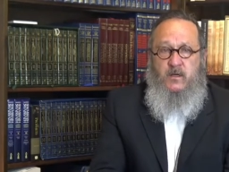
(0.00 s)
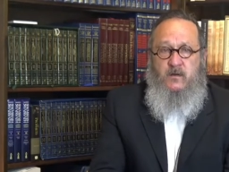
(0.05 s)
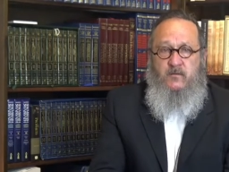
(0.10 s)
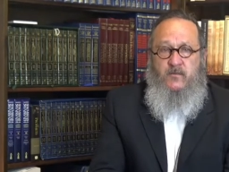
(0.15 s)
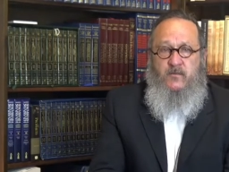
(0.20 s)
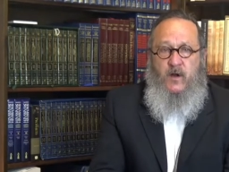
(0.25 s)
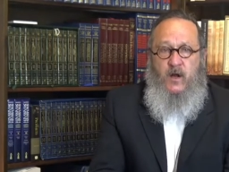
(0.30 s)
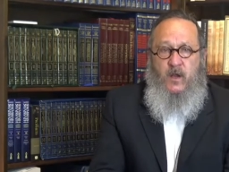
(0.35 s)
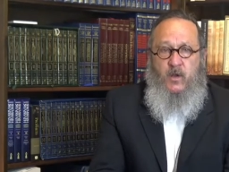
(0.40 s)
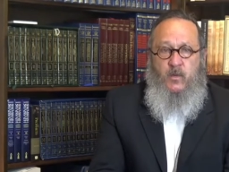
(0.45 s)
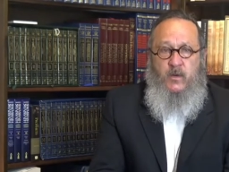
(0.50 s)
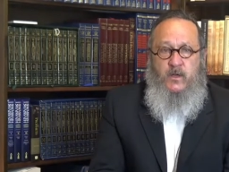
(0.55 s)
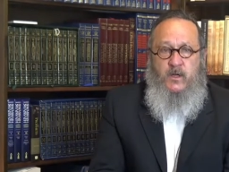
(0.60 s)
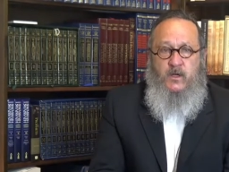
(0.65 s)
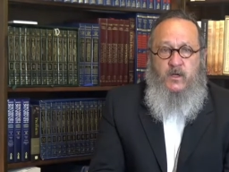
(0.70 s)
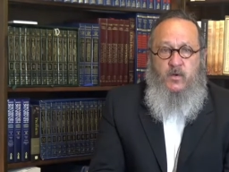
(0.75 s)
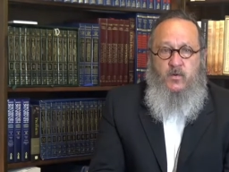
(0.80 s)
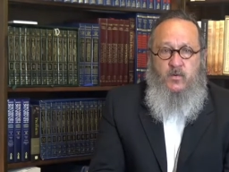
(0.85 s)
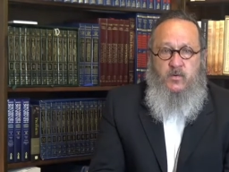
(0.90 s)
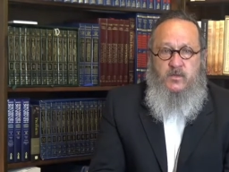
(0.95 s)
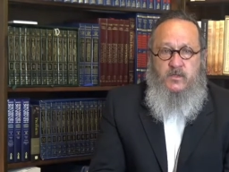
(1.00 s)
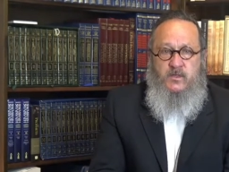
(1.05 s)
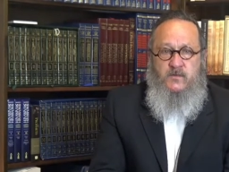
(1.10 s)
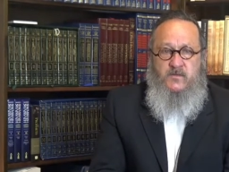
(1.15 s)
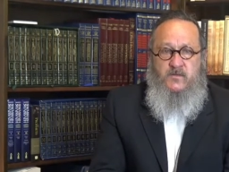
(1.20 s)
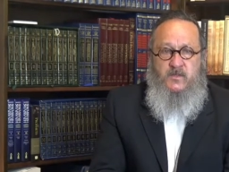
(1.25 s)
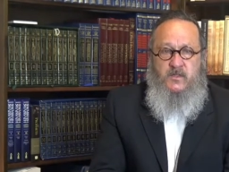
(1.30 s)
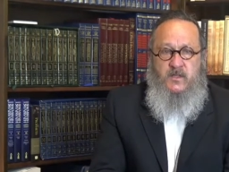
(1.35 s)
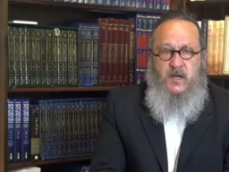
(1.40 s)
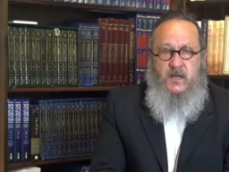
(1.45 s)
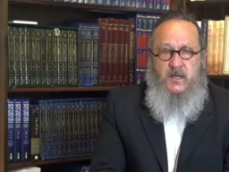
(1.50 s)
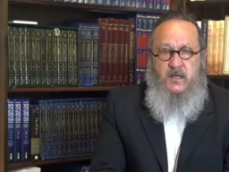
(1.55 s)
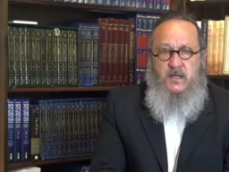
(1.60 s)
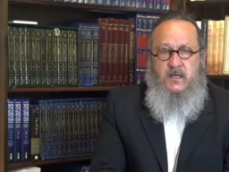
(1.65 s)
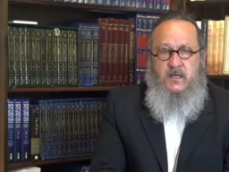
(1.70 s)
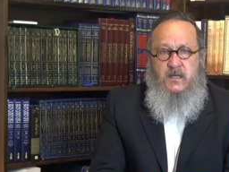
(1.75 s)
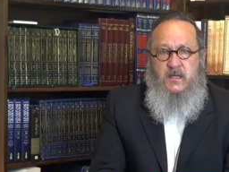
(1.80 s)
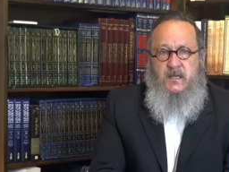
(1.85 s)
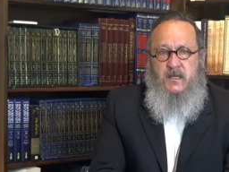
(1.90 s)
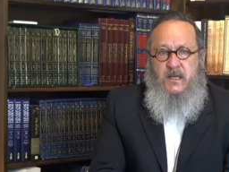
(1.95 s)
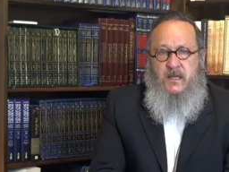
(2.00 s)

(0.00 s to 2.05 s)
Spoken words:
following a course of study